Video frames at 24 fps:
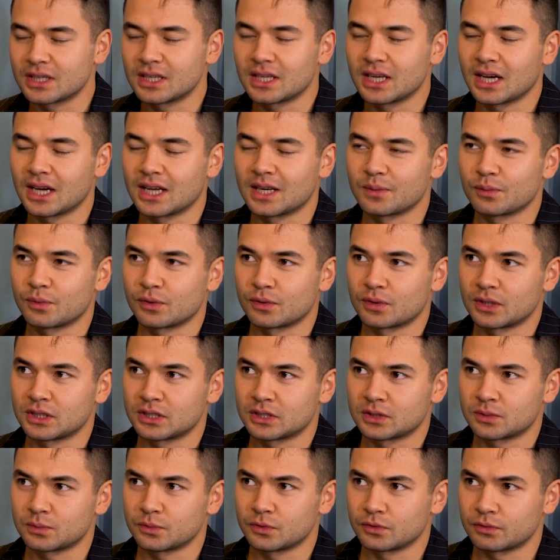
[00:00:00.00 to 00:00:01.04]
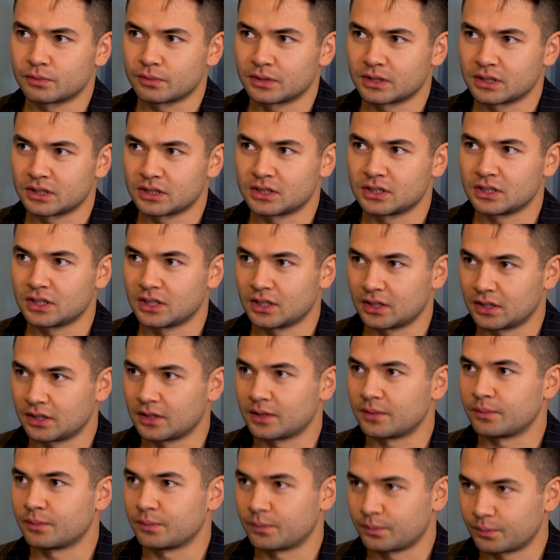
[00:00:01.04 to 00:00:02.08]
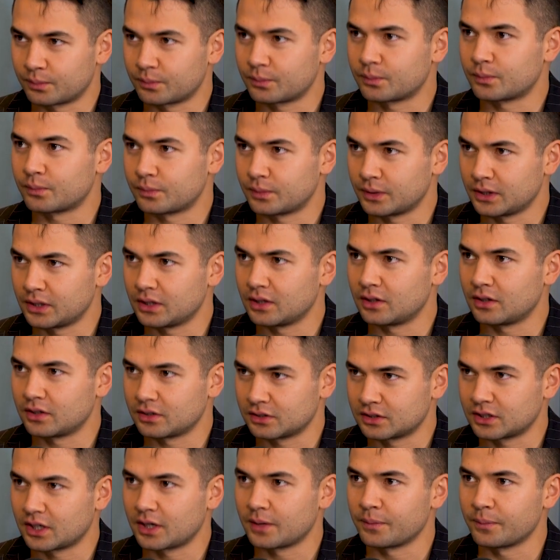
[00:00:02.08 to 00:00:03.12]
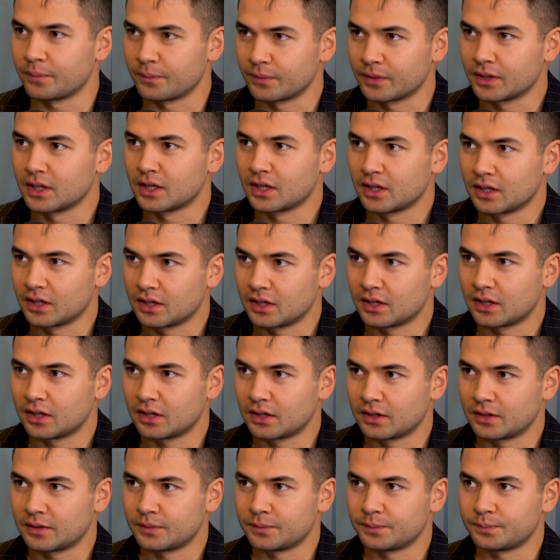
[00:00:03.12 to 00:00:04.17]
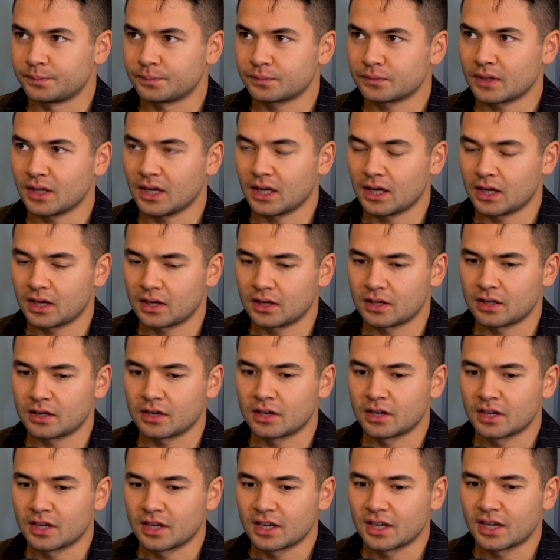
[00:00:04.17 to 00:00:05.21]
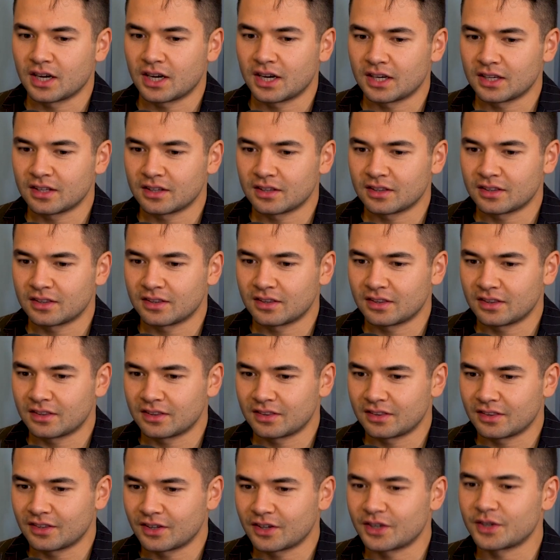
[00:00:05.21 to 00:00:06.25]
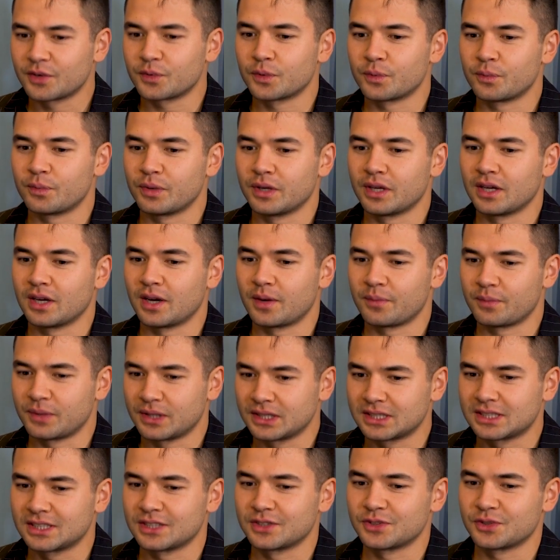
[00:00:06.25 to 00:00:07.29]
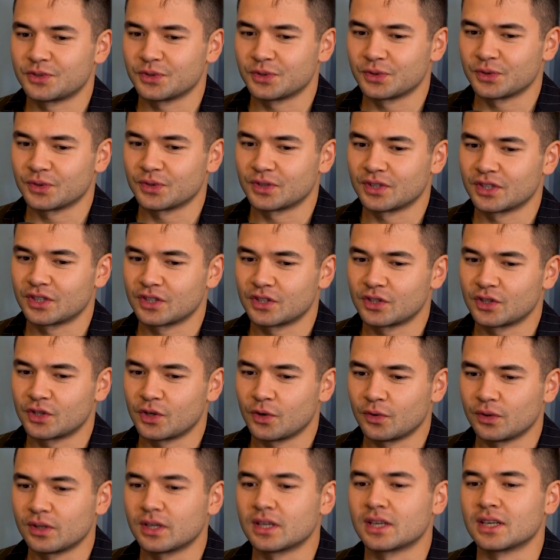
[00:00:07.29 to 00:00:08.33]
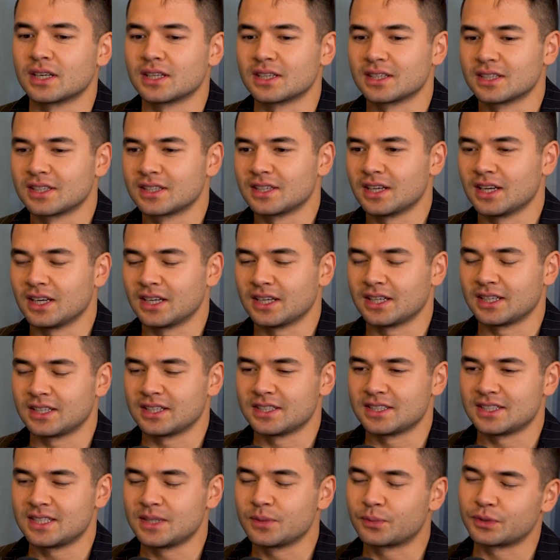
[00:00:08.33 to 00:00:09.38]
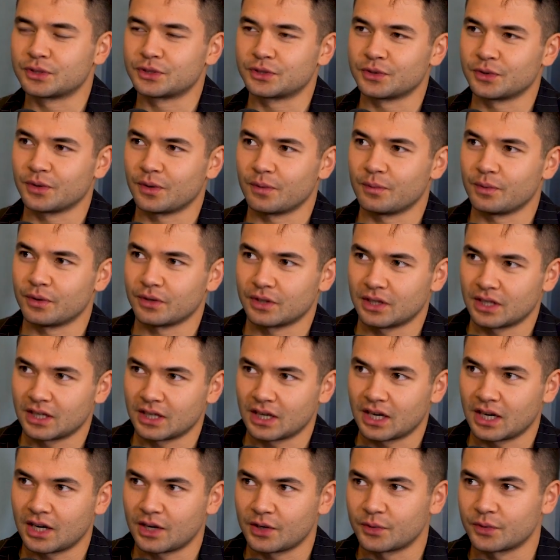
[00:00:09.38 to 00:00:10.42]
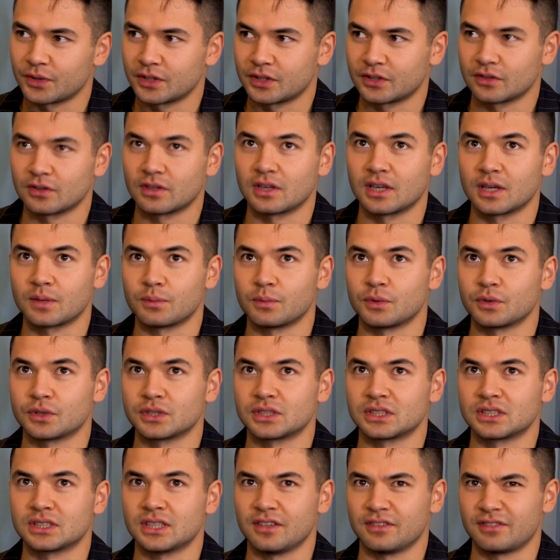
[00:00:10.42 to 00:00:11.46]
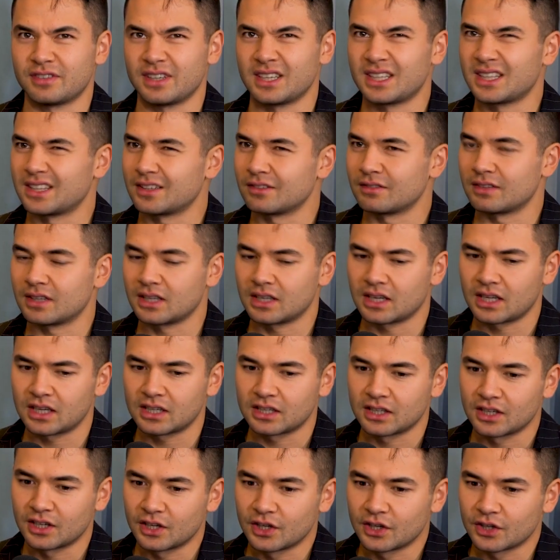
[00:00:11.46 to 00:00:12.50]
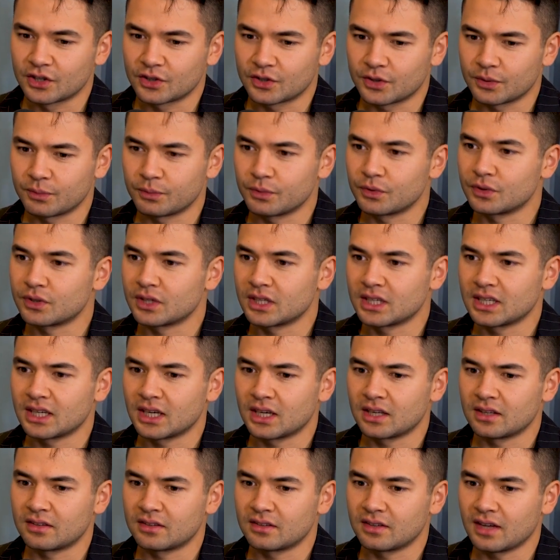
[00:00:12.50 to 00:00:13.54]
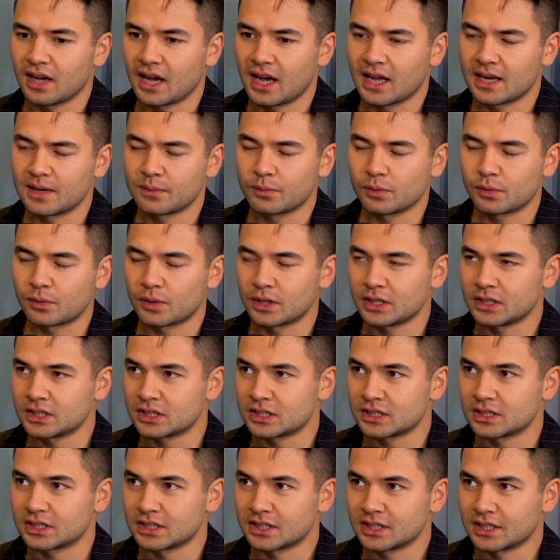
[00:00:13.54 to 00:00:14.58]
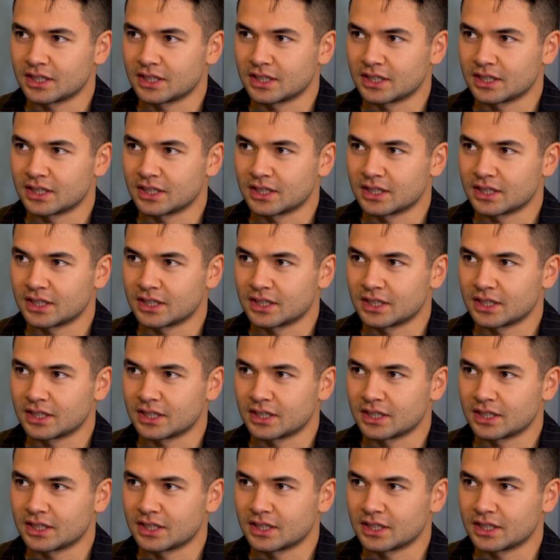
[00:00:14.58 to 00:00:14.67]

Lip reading: the animal rights movement pretty long time, and I thought it would be amazing to go a little deep with you about like how we could like most effectively like communicate animal rights,